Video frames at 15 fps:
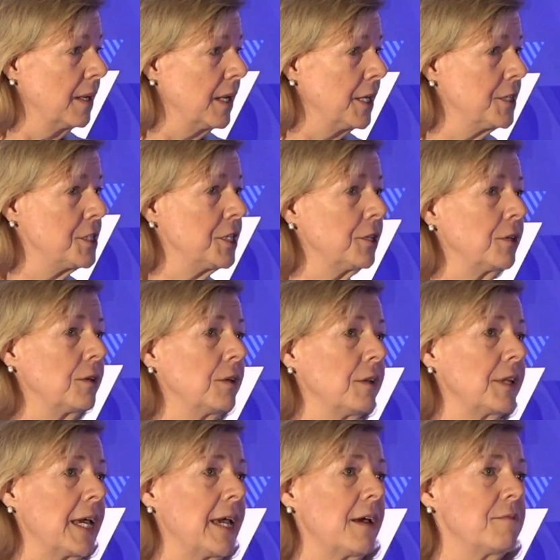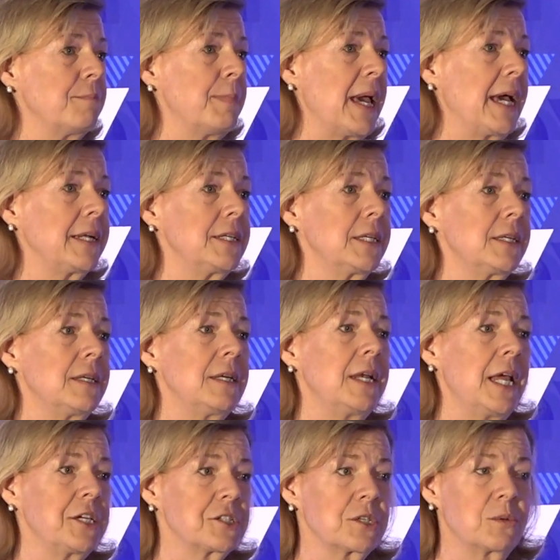until they have banned it
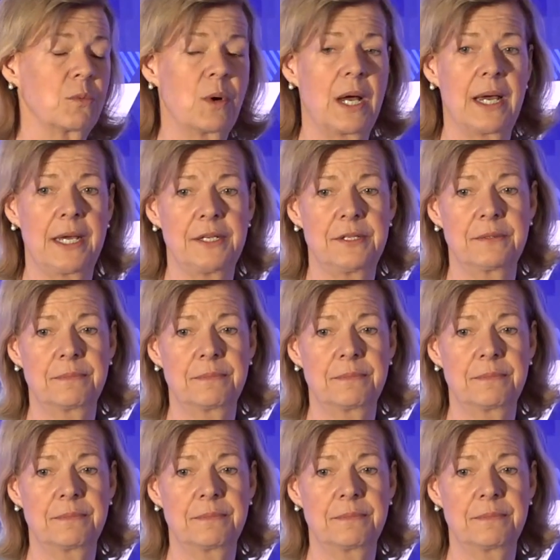nationwide.